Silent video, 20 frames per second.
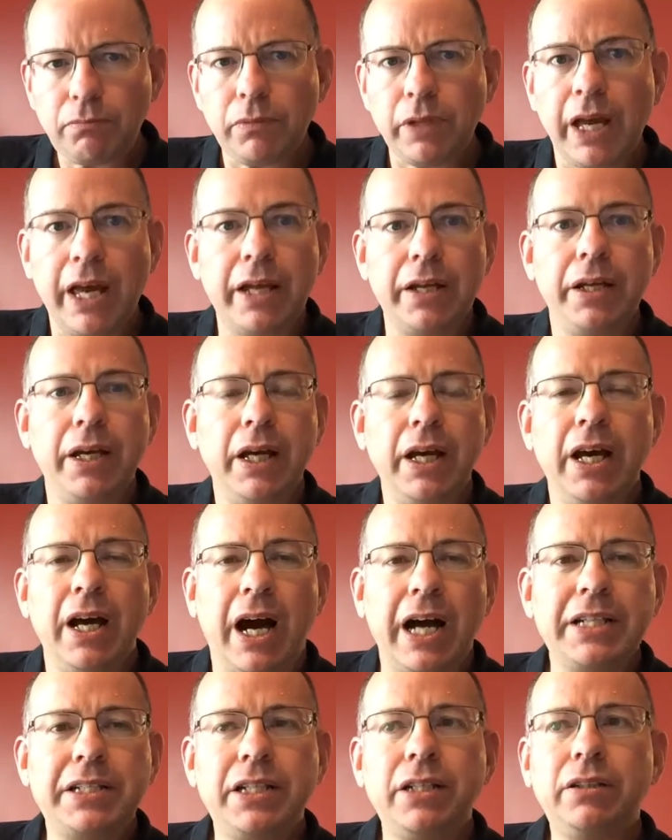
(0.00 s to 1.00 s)
And
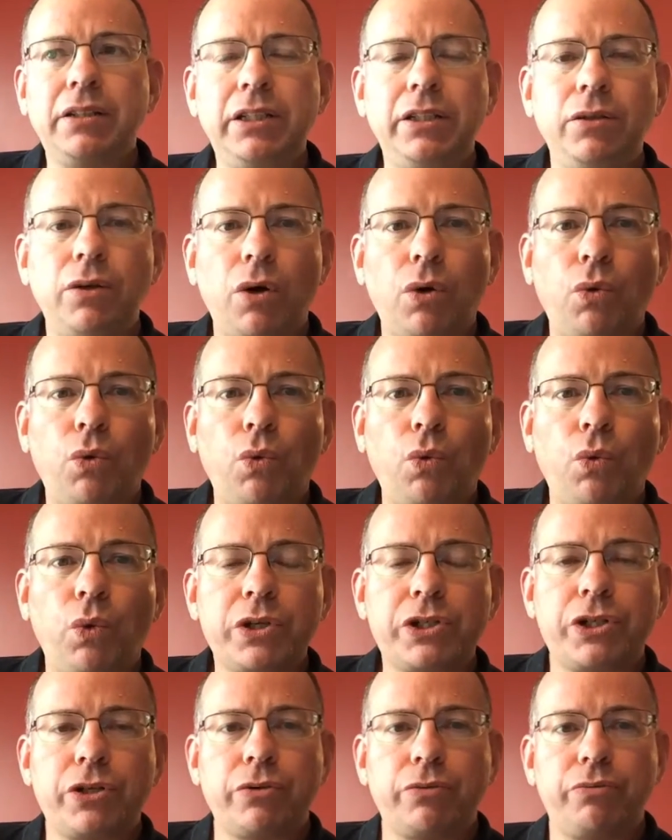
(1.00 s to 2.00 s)
ideally,
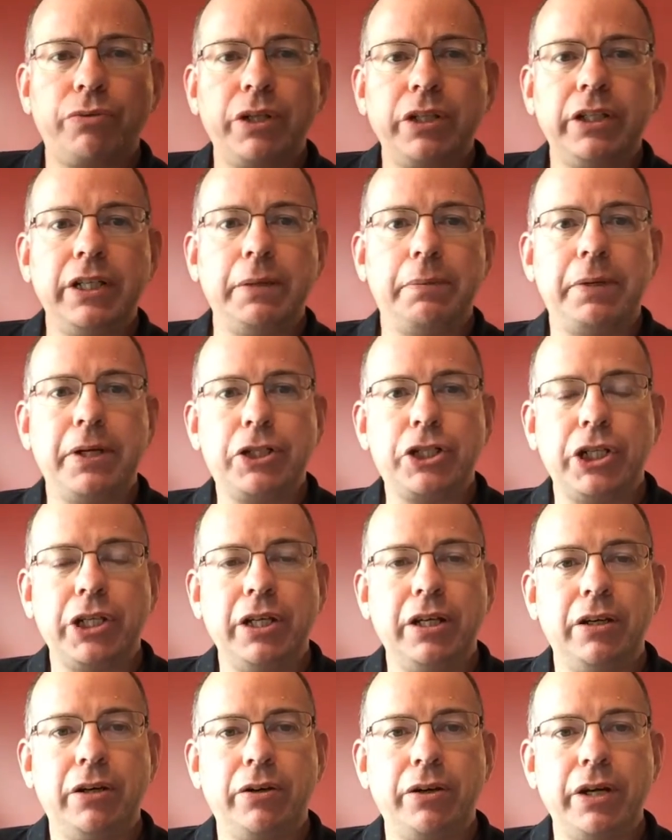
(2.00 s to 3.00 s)
what you're really pitching
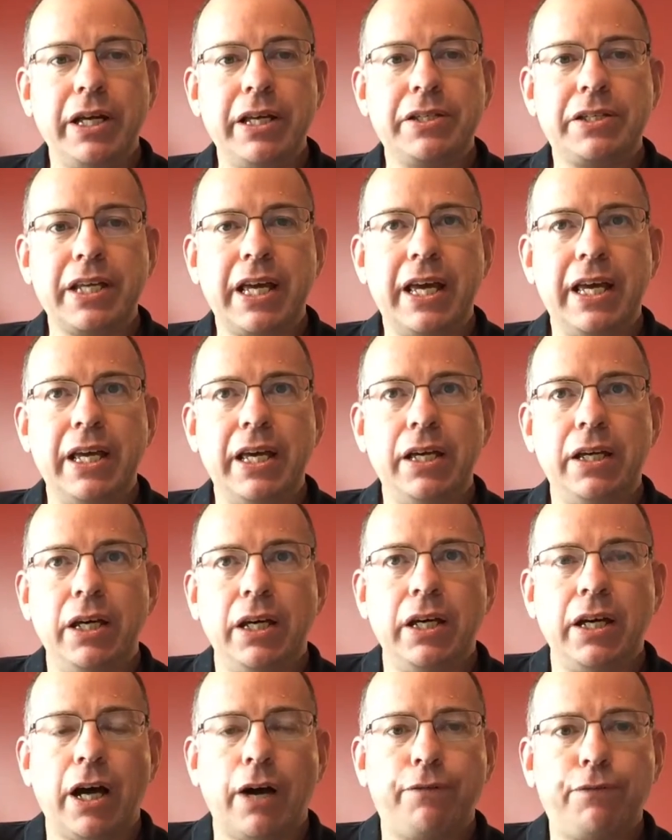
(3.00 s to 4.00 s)
here is a
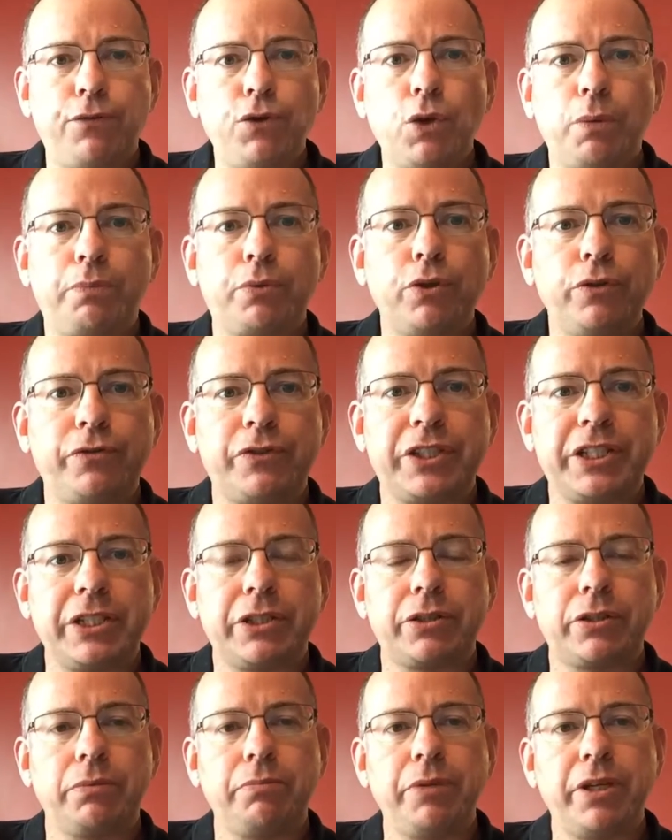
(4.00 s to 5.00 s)
foolproof
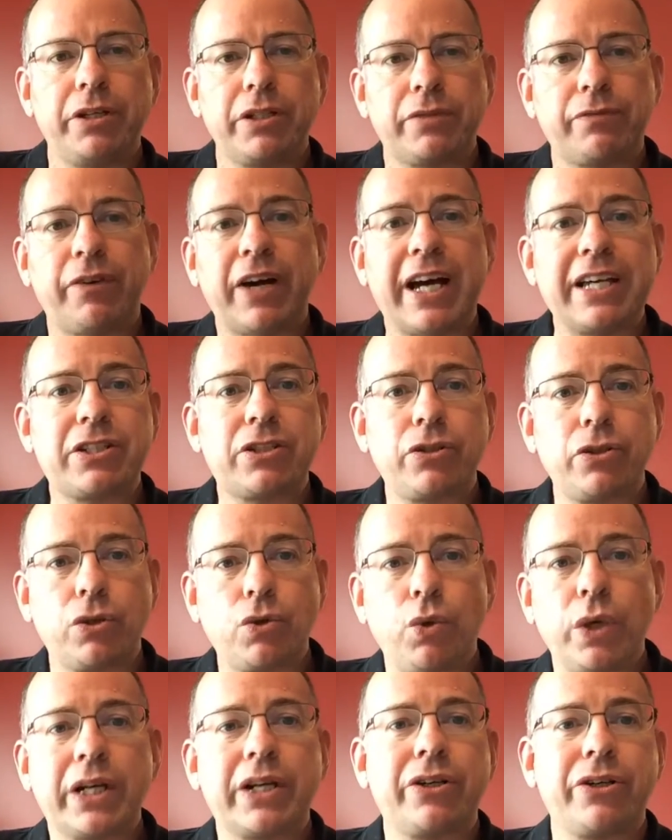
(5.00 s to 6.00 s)
system that is faster,
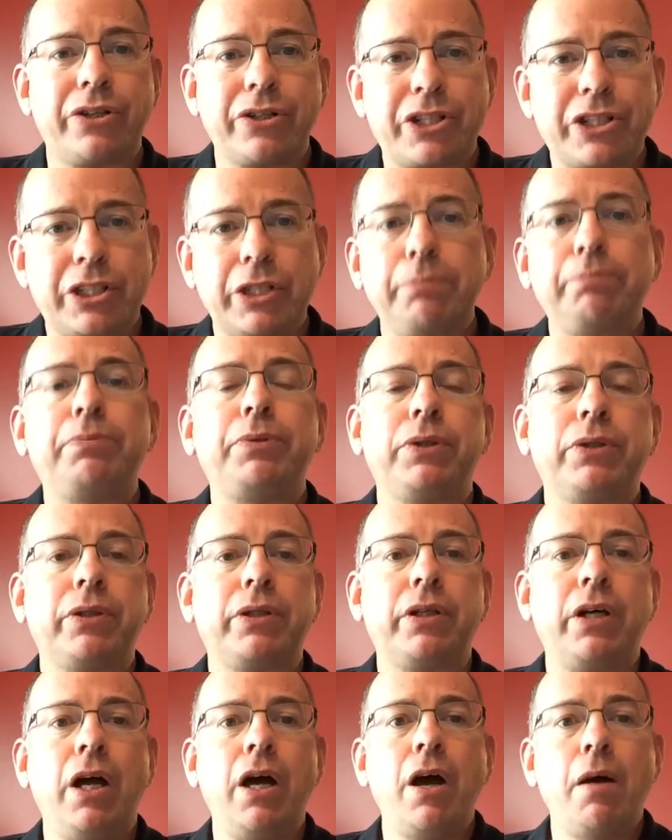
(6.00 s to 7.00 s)
quicker,
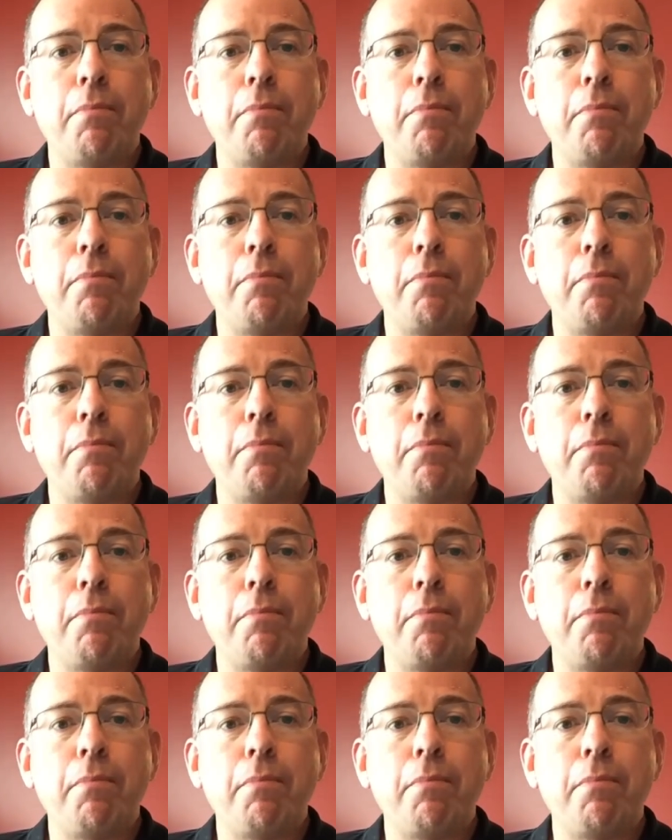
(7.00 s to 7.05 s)
simpler,